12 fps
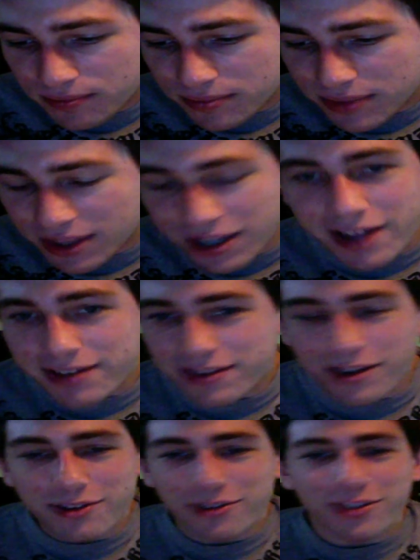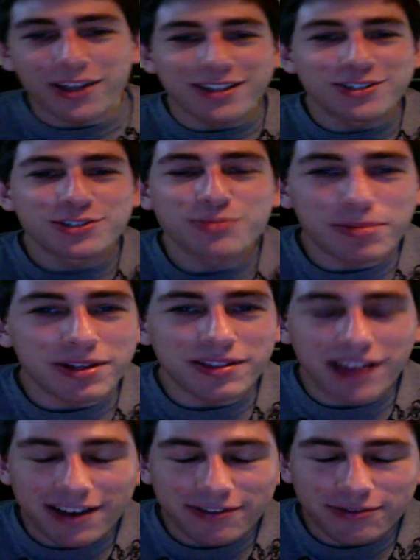the other thing that just made me
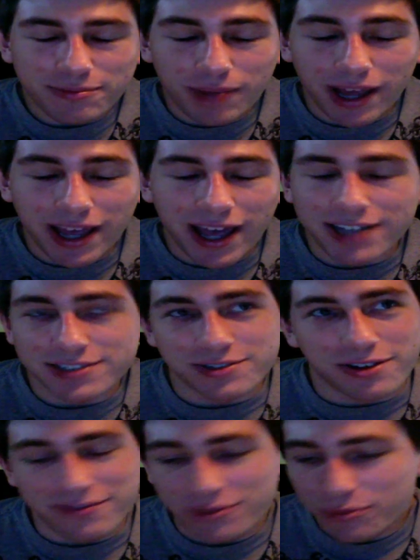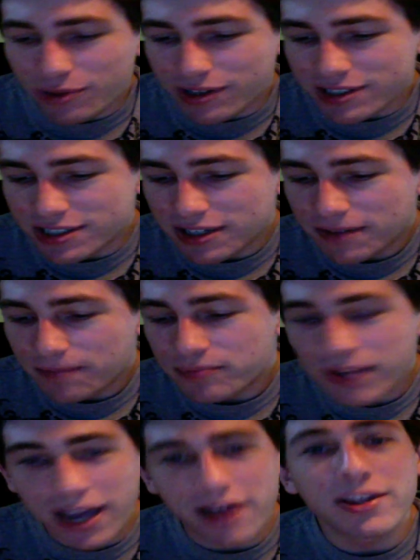laugh my ass off was,
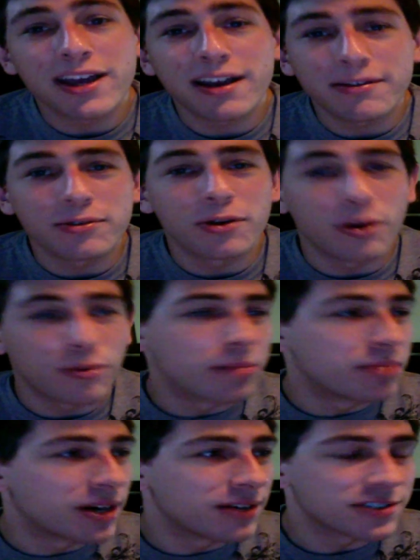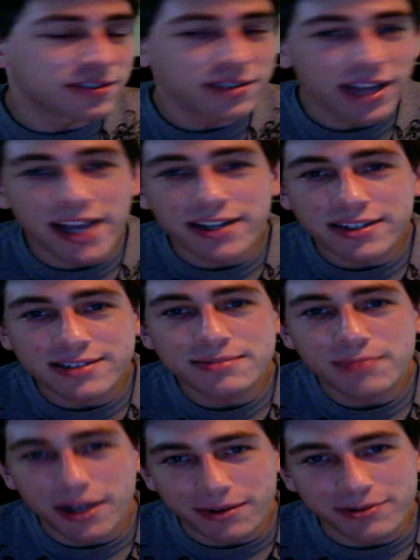now they have a web browser, and it's
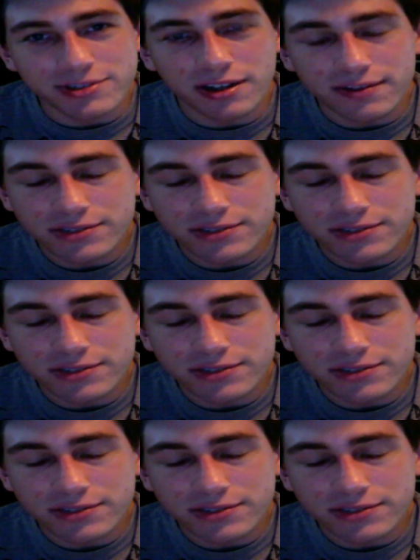Microsoft.